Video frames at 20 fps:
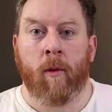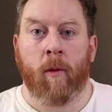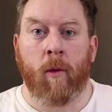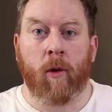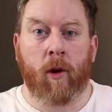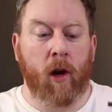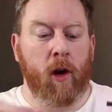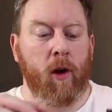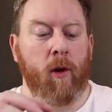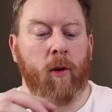
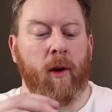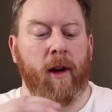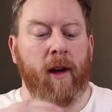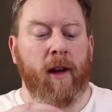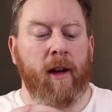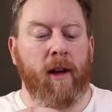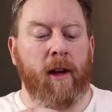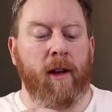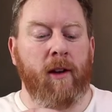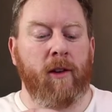will go
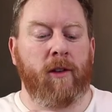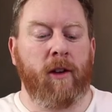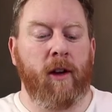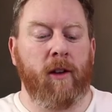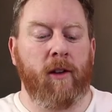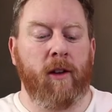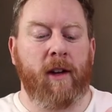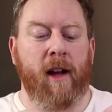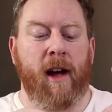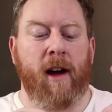
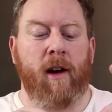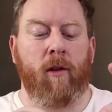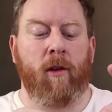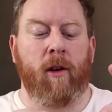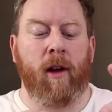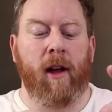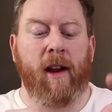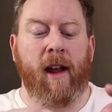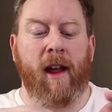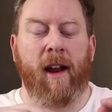inside the
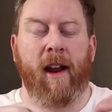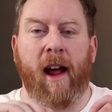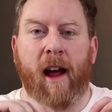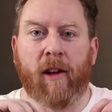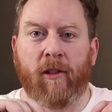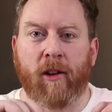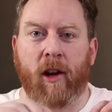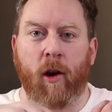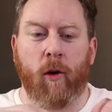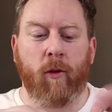dowel, and then
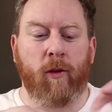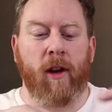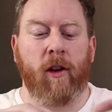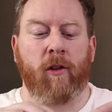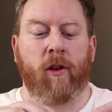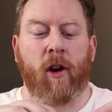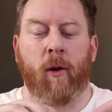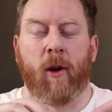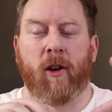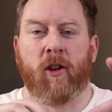as it goes in,
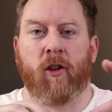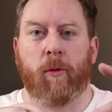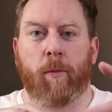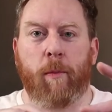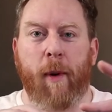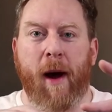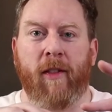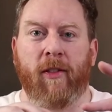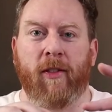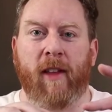it's going to
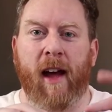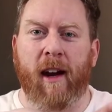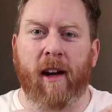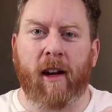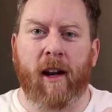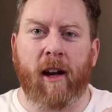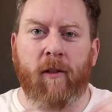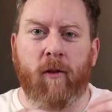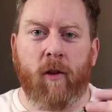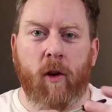expand that
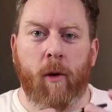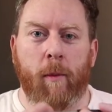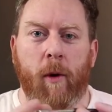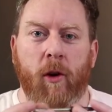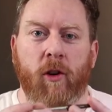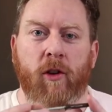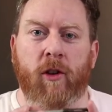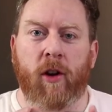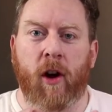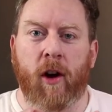and give you a
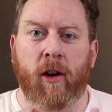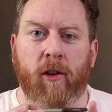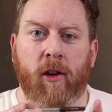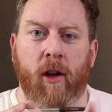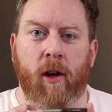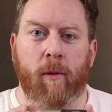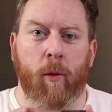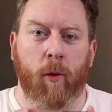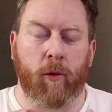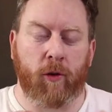much
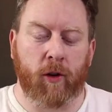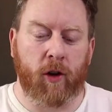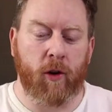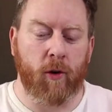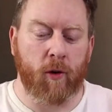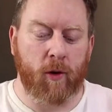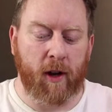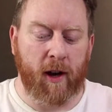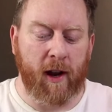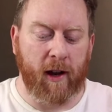tighter, more
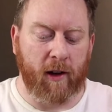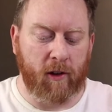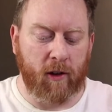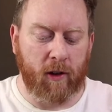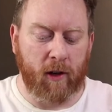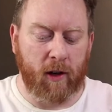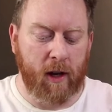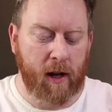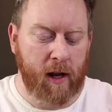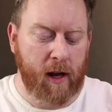secure
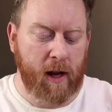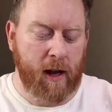connection